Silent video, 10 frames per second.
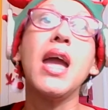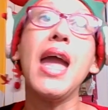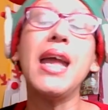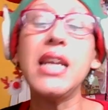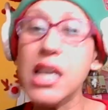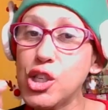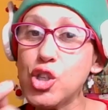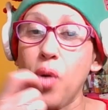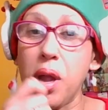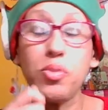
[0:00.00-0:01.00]
And each
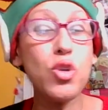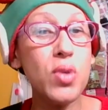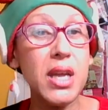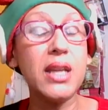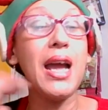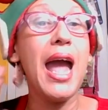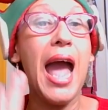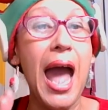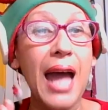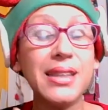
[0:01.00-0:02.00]
grape you eat
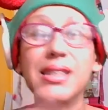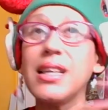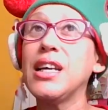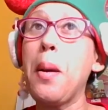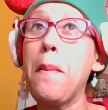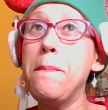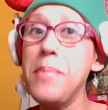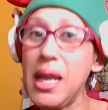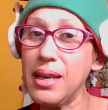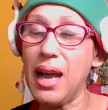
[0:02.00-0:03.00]
at
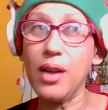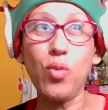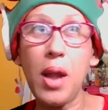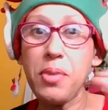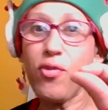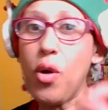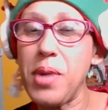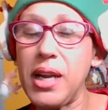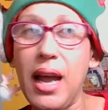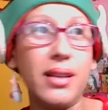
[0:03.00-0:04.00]
midnight, right before
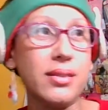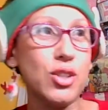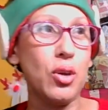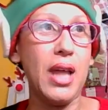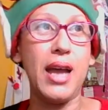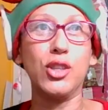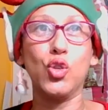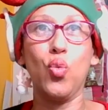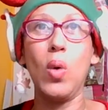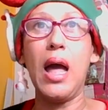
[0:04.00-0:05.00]
midnight. So like
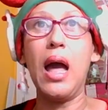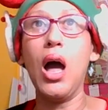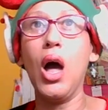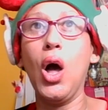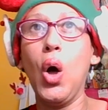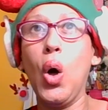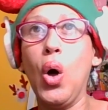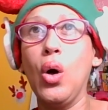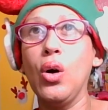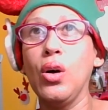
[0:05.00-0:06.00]

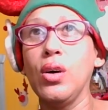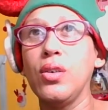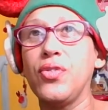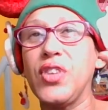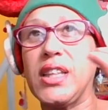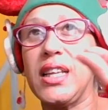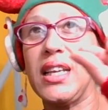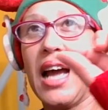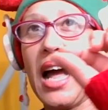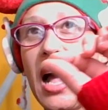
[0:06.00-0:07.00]

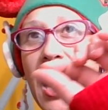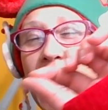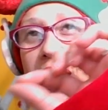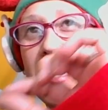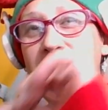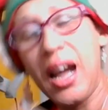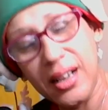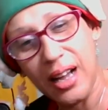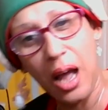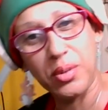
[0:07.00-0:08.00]
12:59,
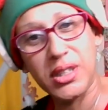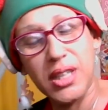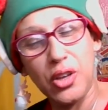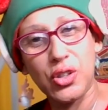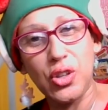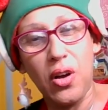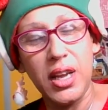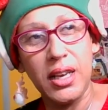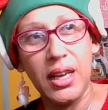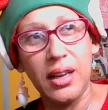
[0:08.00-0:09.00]
I would say you start
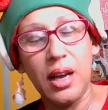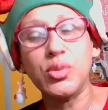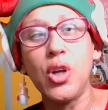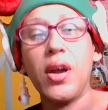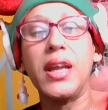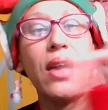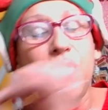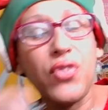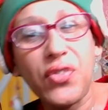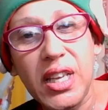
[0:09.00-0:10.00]
eating it. I'm sorry,
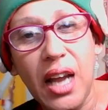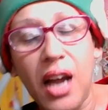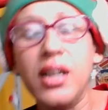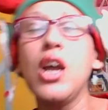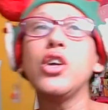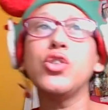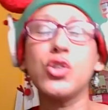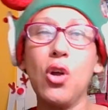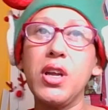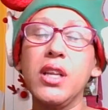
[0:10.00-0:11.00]
11:59, you
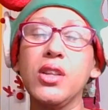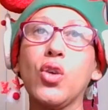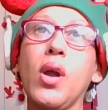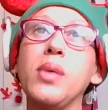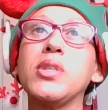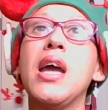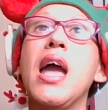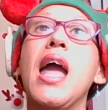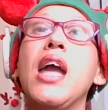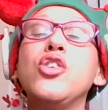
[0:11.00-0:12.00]
start eating the grapes
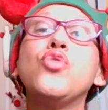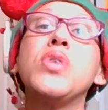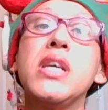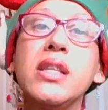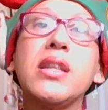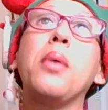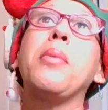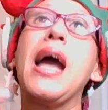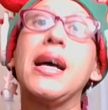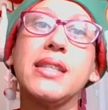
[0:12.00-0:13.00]
and you eat them
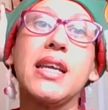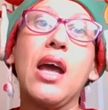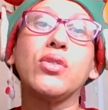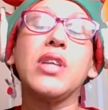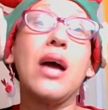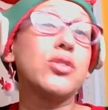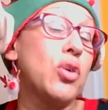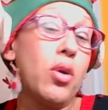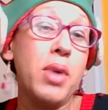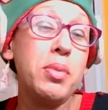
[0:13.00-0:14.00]
as it countdowns
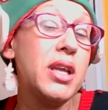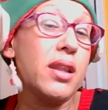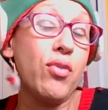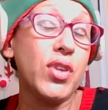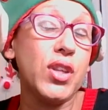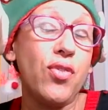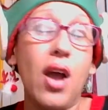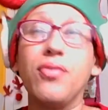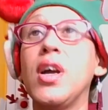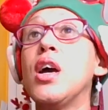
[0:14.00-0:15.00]
or maybe
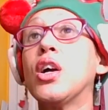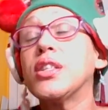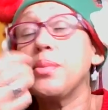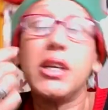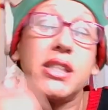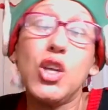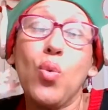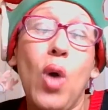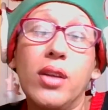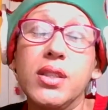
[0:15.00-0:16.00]
11:55 because it might take you
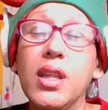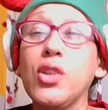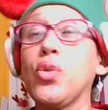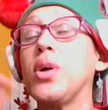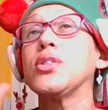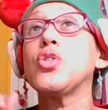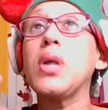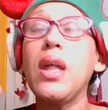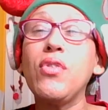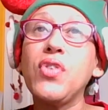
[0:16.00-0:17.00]
a while to think through it. So
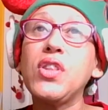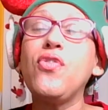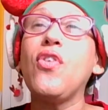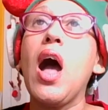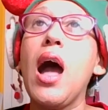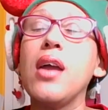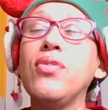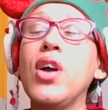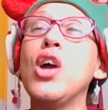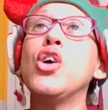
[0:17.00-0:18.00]
11:55
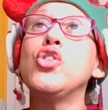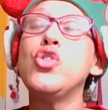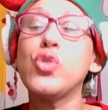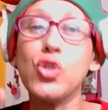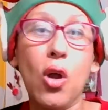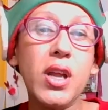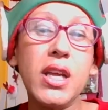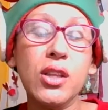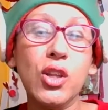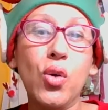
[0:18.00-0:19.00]
you start
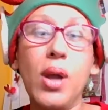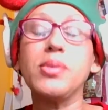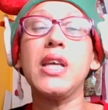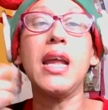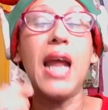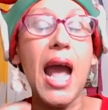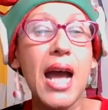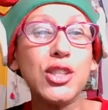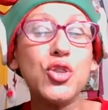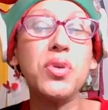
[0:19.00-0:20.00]
eating the grapes and
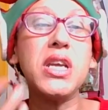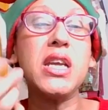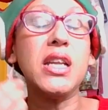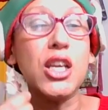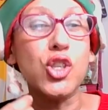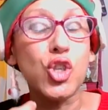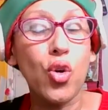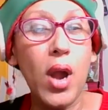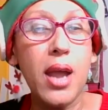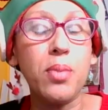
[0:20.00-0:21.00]
as you eat each
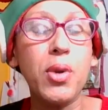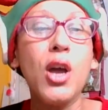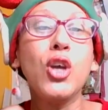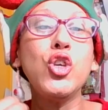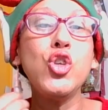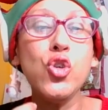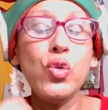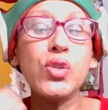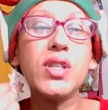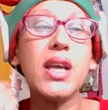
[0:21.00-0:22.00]
grape
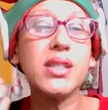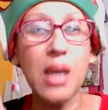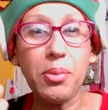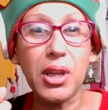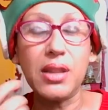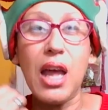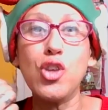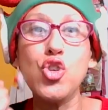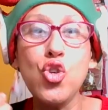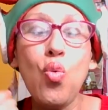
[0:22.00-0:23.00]
you say something
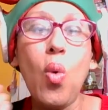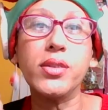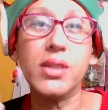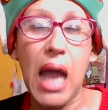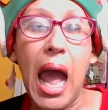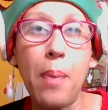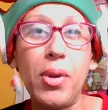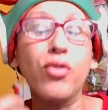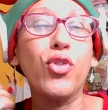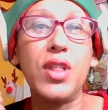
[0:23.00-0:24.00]
that you want to
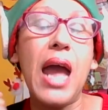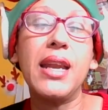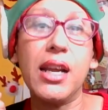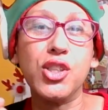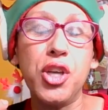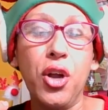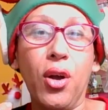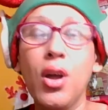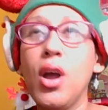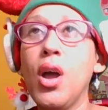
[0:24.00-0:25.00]
happen for that next year
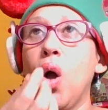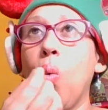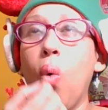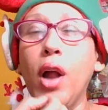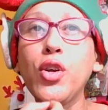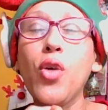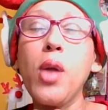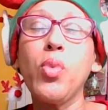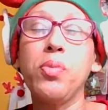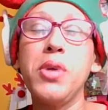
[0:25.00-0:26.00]
one
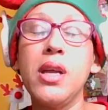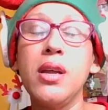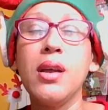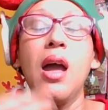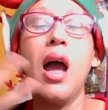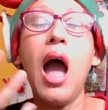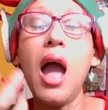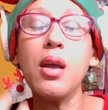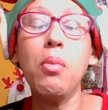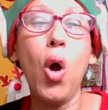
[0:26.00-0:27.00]
grape would be I
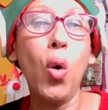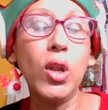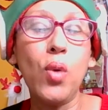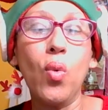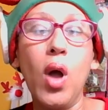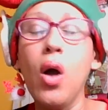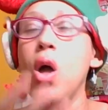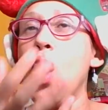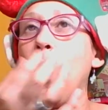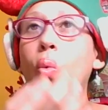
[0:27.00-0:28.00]
am whole and well
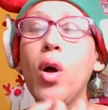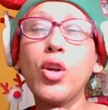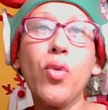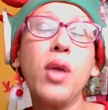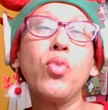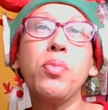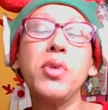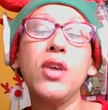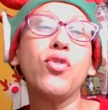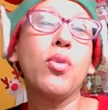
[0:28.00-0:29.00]
one great would
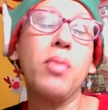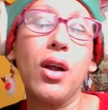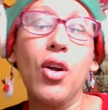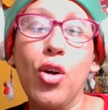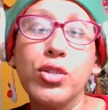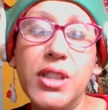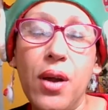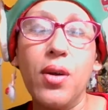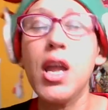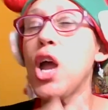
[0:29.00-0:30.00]
be for my girl
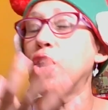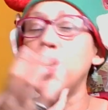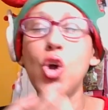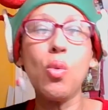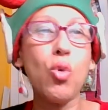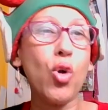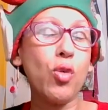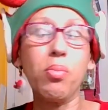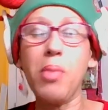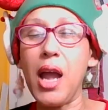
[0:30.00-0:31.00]
Terry, no more
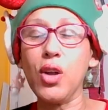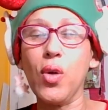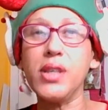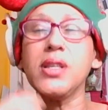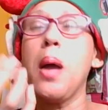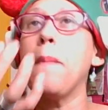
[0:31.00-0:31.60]
migraines.